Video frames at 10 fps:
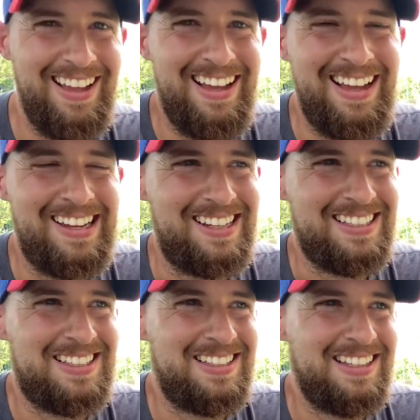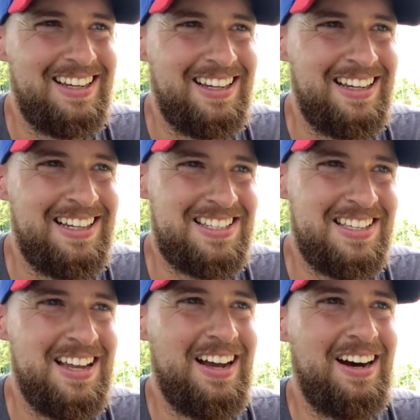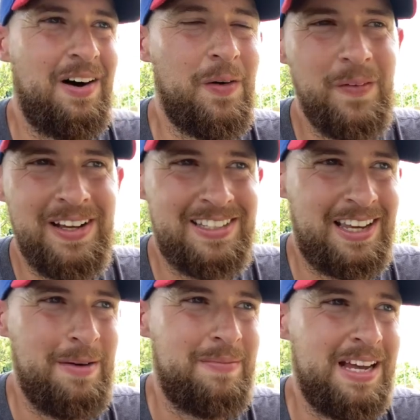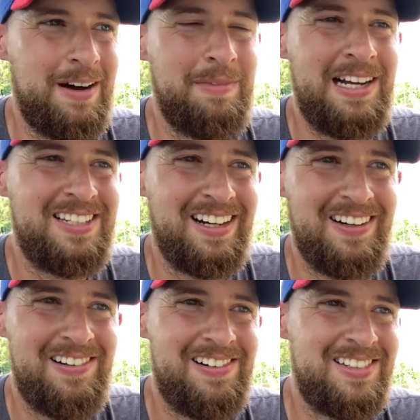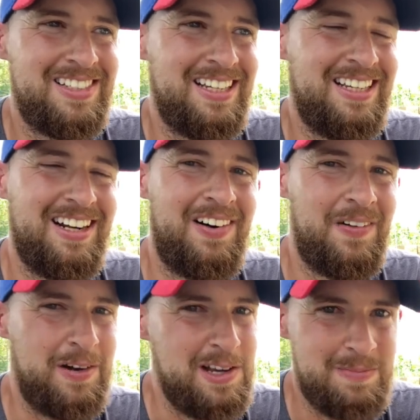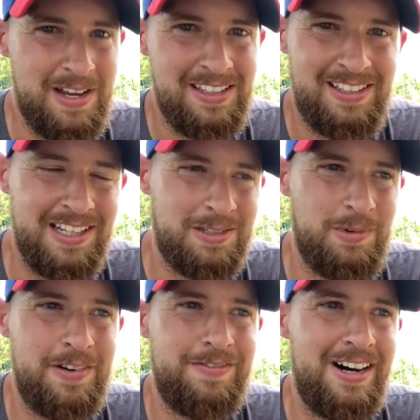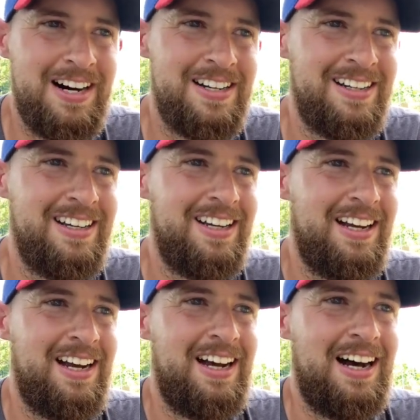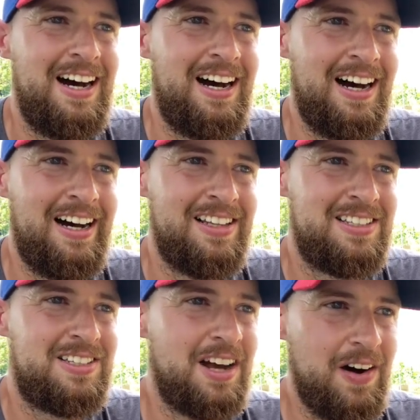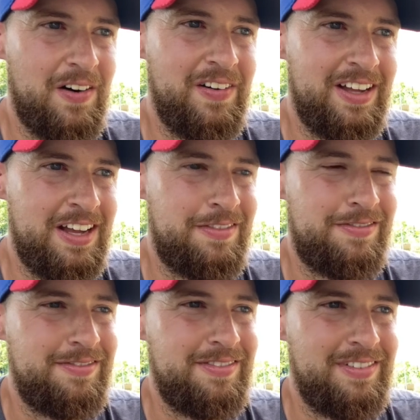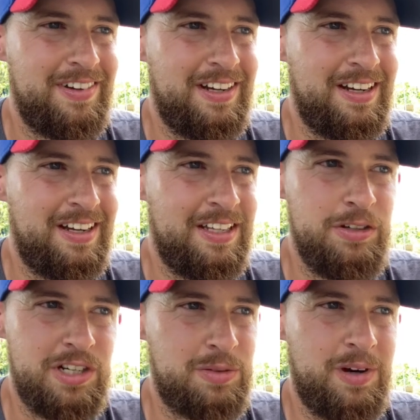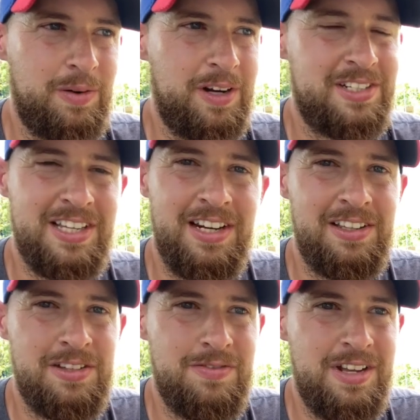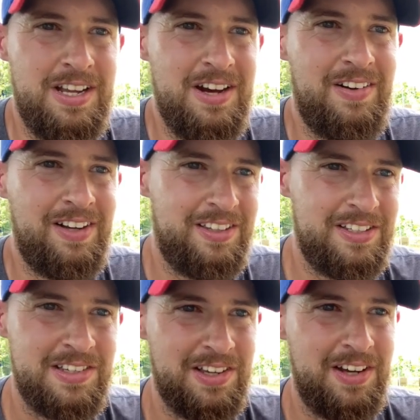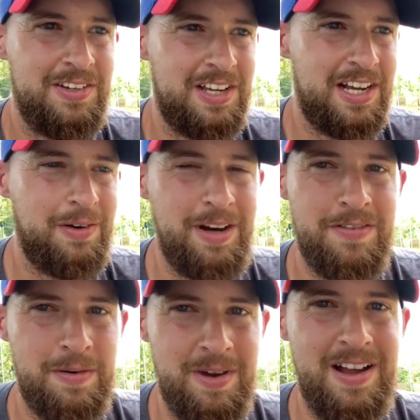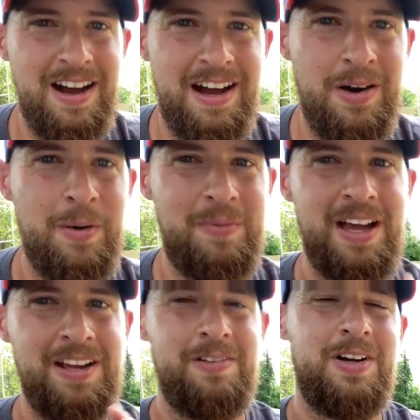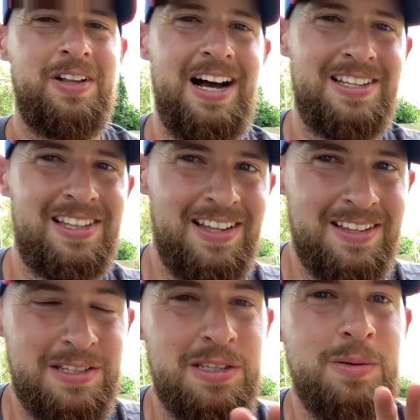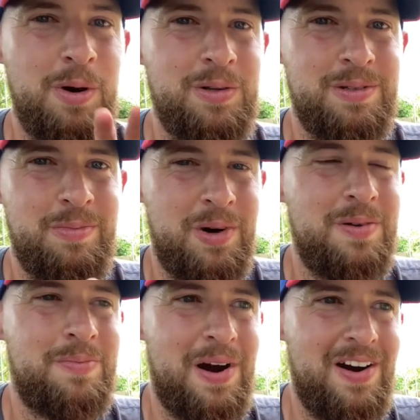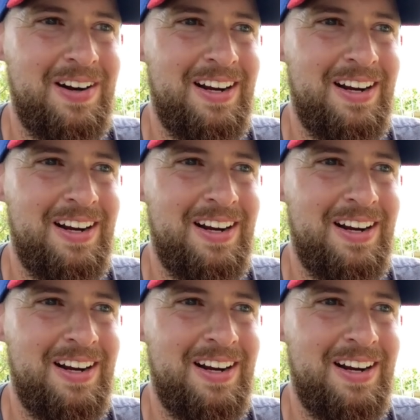And it's always kept me on my toes and always made things more fun. So if you just want to watch the end of this video and this is all you take away from it, I hope that you realize that this is the most important part,